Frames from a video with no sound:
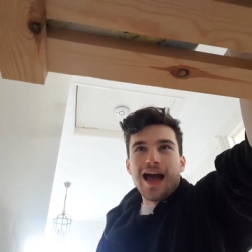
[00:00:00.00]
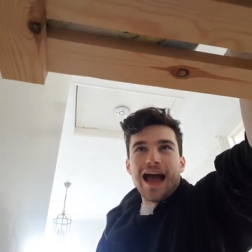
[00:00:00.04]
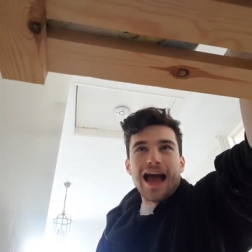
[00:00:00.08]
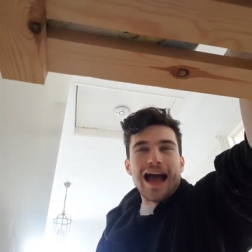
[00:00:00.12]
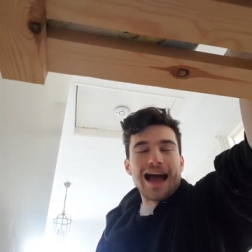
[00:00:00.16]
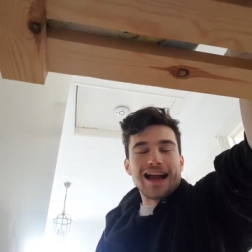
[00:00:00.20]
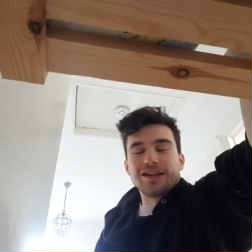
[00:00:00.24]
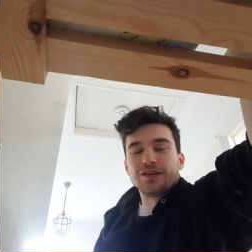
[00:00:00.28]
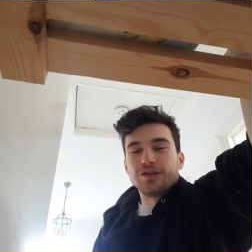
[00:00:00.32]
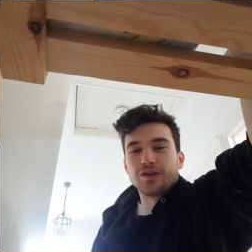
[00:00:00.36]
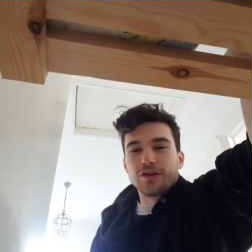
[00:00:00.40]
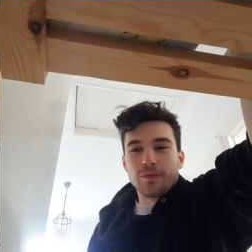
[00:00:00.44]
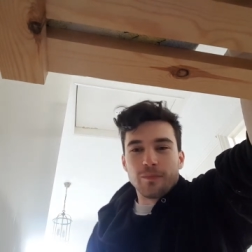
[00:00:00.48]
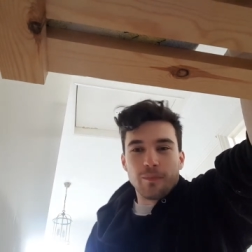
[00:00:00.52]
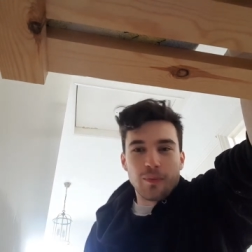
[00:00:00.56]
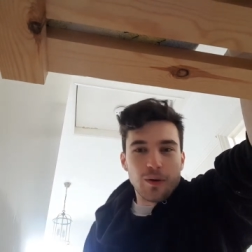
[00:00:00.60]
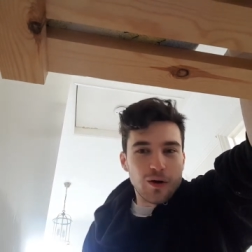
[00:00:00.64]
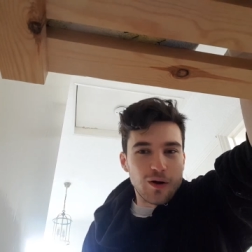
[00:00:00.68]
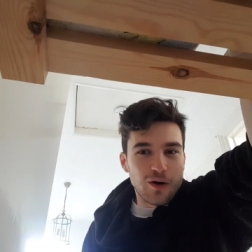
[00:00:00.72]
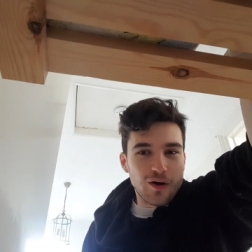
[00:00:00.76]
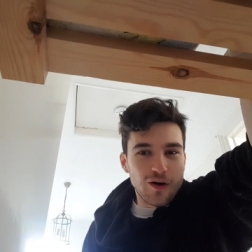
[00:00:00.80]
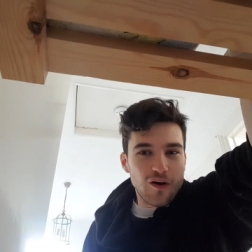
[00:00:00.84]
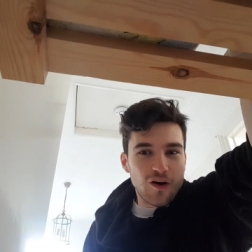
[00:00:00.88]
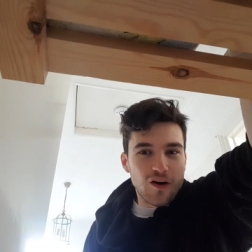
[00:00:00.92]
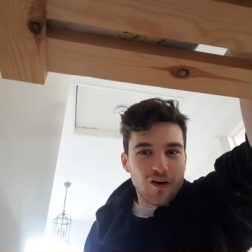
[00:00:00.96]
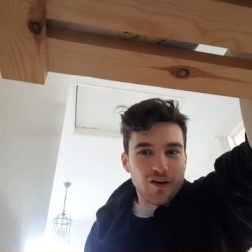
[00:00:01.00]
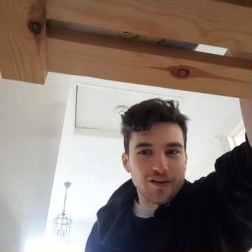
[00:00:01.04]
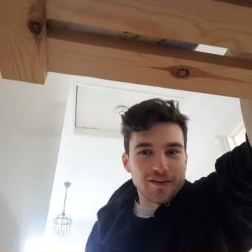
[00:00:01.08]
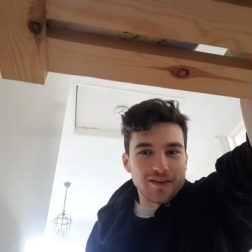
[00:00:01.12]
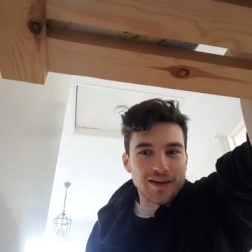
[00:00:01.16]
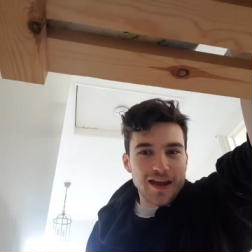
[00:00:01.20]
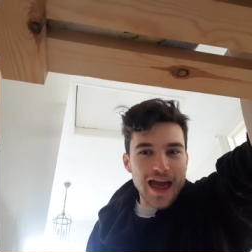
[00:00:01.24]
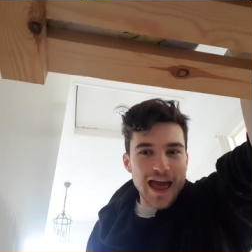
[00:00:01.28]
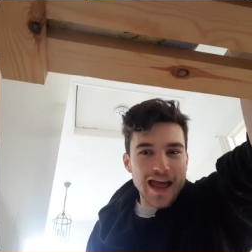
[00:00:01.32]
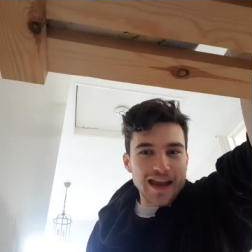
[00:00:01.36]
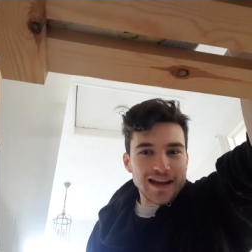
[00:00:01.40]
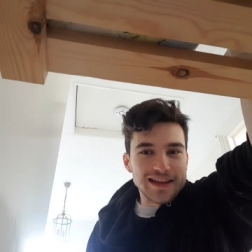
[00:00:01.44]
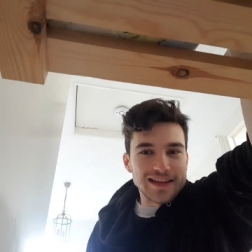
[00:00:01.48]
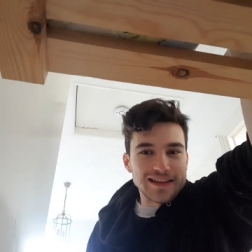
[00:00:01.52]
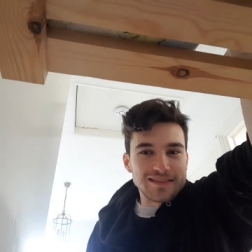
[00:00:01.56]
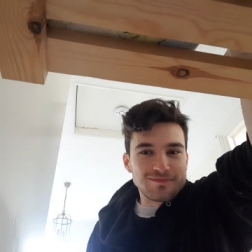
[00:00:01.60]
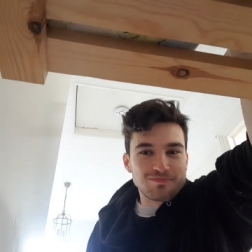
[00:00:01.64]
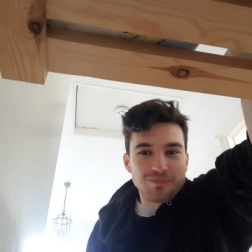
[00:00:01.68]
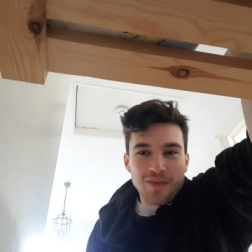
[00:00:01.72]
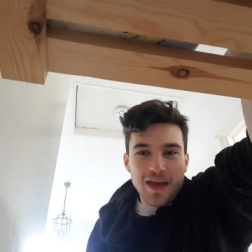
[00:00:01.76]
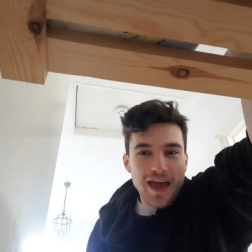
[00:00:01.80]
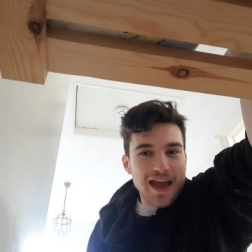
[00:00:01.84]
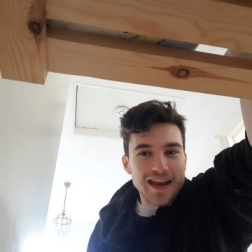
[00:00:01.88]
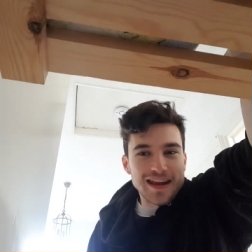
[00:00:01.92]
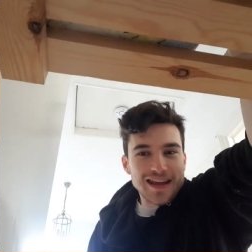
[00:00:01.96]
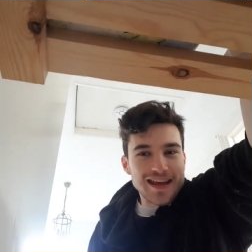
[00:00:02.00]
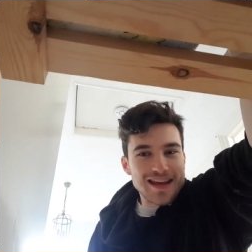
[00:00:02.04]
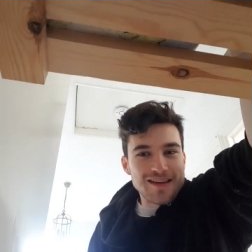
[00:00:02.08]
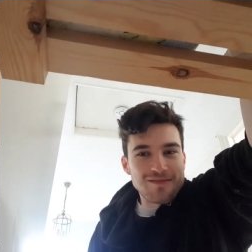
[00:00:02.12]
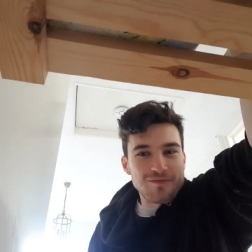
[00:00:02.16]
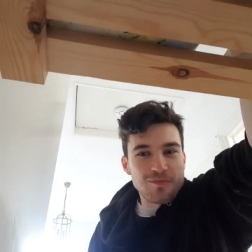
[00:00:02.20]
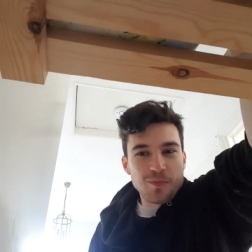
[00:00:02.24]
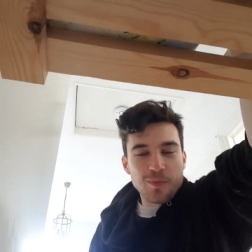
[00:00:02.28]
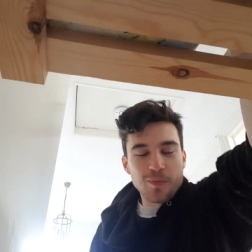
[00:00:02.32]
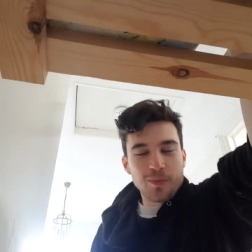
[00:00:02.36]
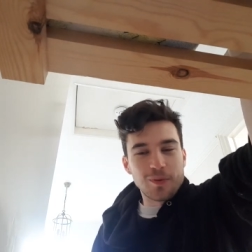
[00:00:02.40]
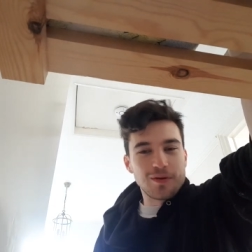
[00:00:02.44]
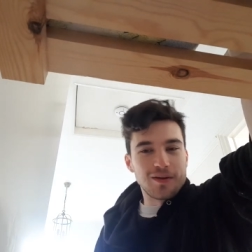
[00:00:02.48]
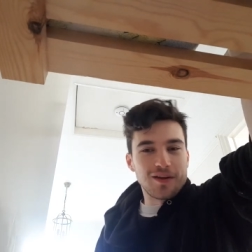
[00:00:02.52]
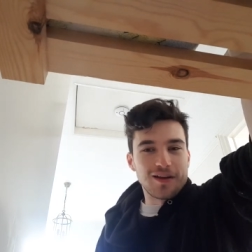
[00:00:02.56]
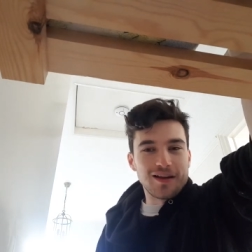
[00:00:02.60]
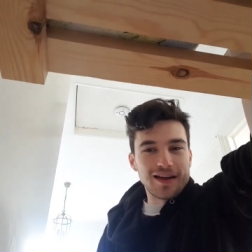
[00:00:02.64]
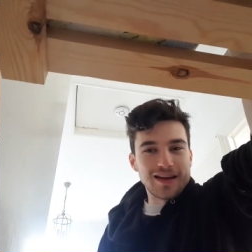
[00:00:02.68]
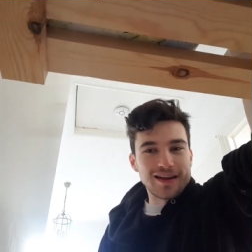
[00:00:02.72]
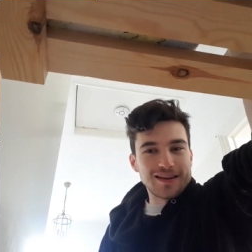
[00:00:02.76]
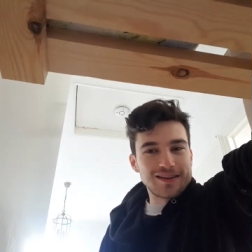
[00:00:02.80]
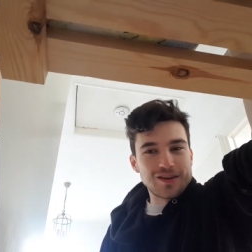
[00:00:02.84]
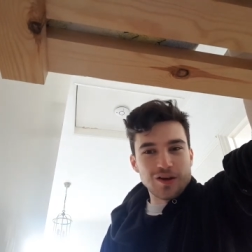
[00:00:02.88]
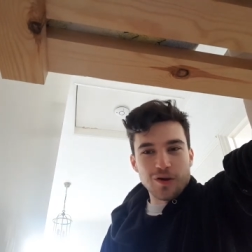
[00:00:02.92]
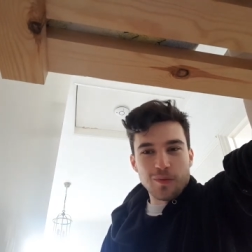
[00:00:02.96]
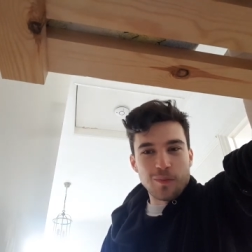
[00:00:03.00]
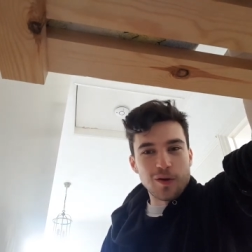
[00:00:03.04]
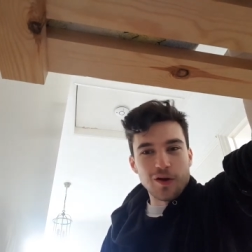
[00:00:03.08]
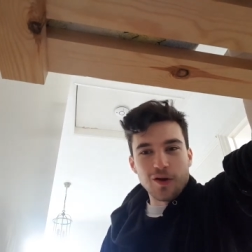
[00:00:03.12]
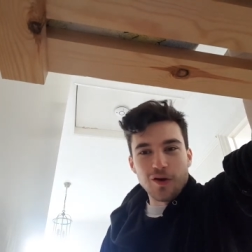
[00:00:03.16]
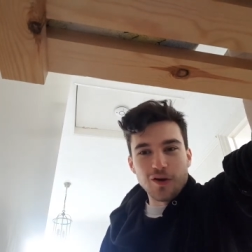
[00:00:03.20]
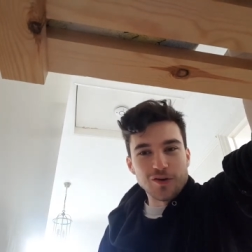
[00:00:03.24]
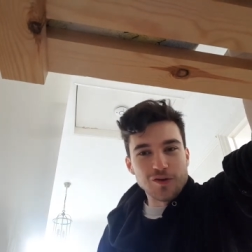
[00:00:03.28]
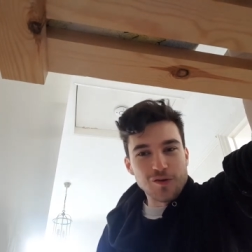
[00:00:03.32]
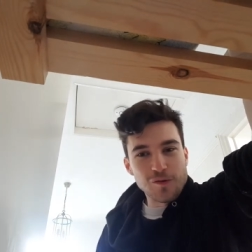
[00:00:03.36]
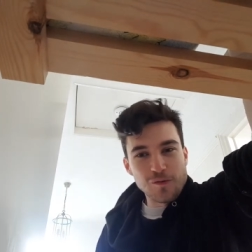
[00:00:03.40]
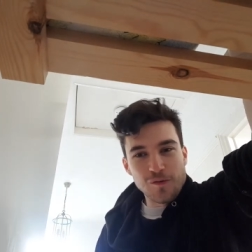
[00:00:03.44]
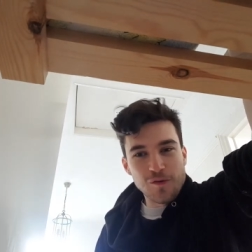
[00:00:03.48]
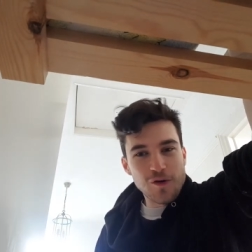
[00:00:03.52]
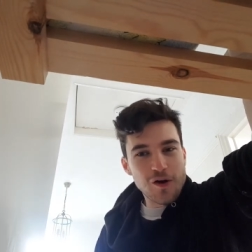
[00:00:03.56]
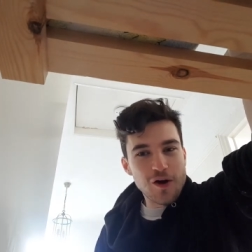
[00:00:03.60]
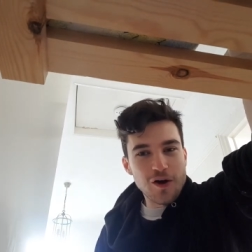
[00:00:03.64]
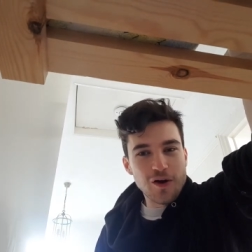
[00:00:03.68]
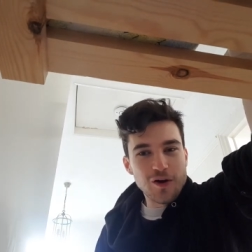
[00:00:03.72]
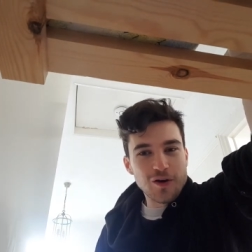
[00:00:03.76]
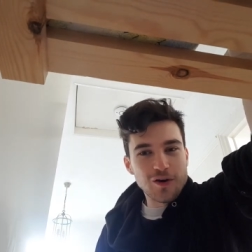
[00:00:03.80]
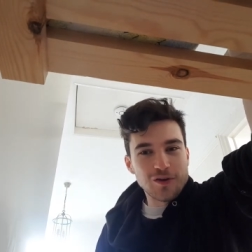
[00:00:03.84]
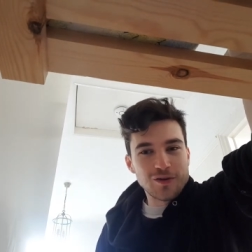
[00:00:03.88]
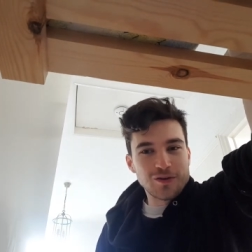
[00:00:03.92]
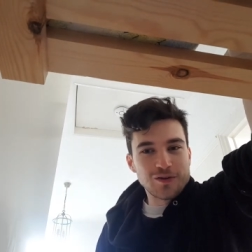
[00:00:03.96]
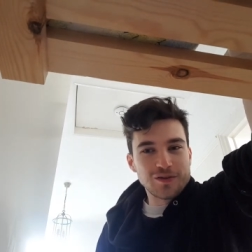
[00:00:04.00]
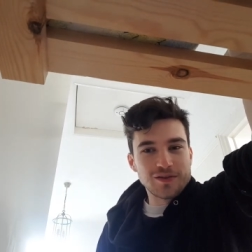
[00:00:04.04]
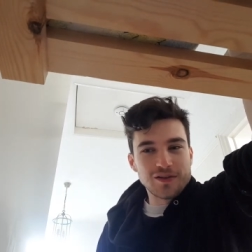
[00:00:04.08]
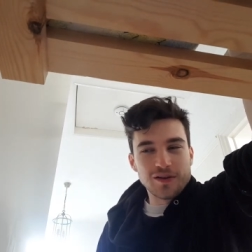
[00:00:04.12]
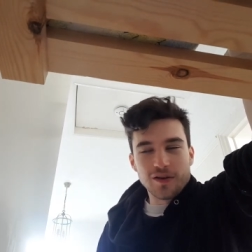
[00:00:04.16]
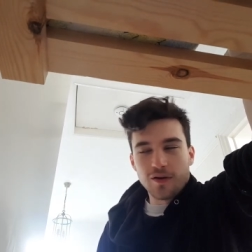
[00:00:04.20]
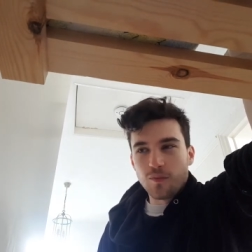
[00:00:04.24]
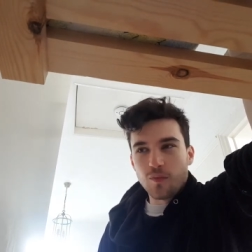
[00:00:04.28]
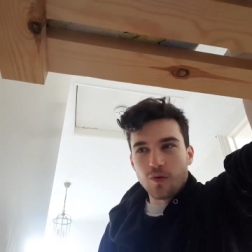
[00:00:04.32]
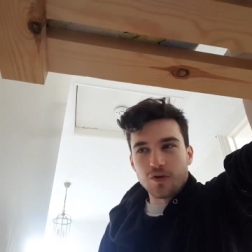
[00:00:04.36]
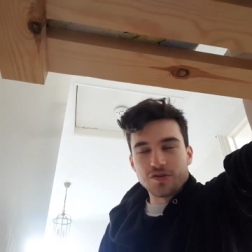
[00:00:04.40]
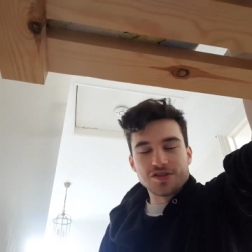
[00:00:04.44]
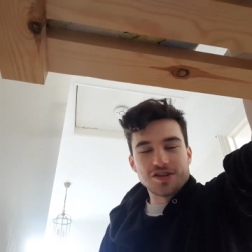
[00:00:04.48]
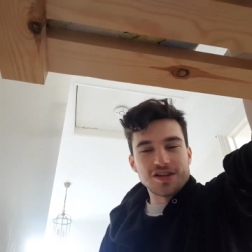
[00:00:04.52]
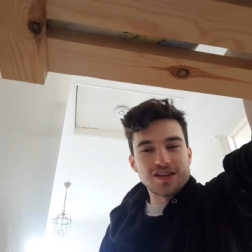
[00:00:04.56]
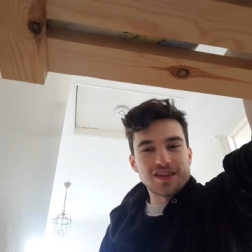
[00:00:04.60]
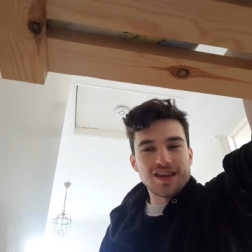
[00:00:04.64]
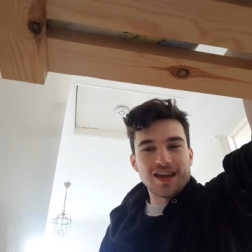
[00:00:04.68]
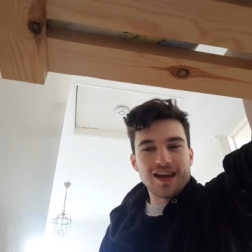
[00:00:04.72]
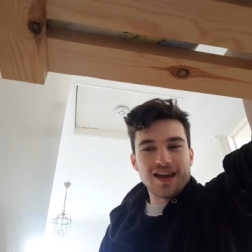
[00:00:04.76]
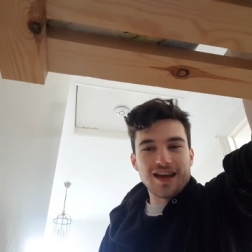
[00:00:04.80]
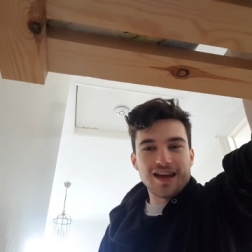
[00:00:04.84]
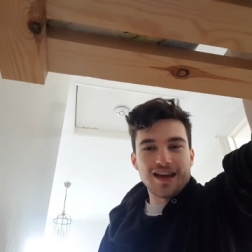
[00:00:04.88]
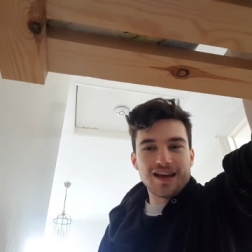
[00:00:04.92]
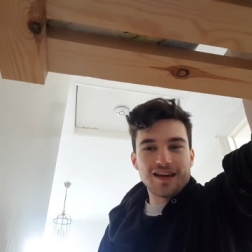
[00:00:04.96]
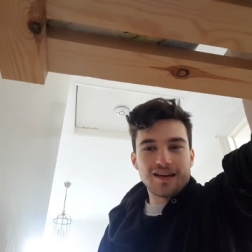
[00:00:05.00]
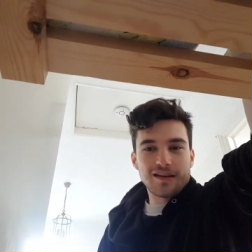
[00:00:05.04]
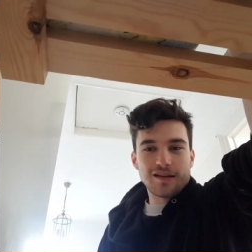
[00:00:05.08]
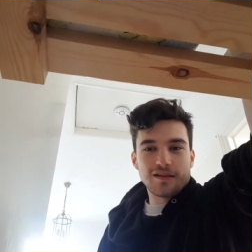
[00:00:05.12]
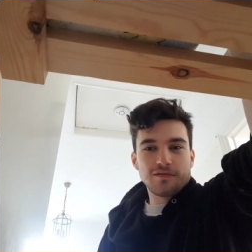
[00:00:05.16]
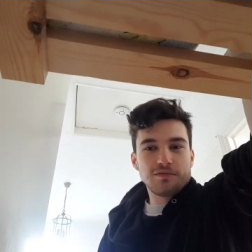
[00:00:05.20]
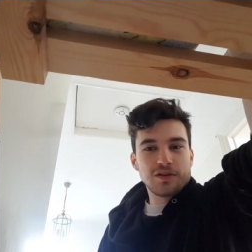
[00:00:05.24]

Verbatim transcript: and you can put on any any like you can put it on your phone and watch it there.